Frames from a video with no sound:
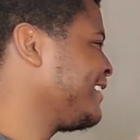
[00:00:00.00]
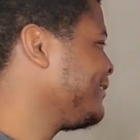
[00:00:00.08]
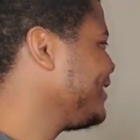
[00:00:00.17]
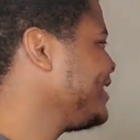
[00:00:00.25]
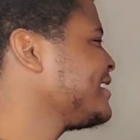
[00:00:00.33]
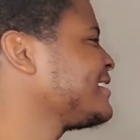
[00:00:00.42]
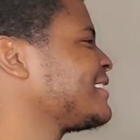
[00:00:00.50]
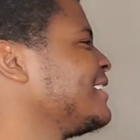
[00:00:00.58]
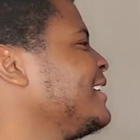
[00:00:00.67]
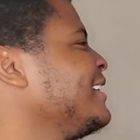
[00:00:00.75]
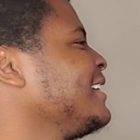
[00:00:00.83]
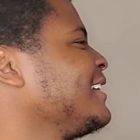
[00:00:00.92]
I mean, just
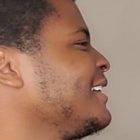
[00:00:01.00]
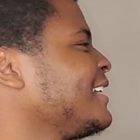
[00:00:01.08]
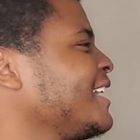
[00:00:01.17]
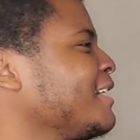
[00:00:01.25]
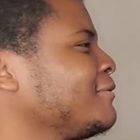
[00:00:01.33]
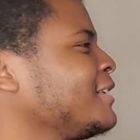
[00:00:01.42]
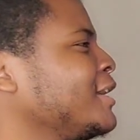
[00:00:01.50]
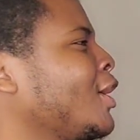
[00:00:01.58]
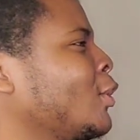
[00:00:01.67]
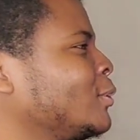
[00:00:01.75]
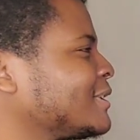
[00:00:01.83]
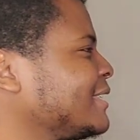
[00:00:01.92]
every
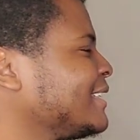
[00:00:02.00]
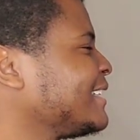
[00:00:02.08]
note.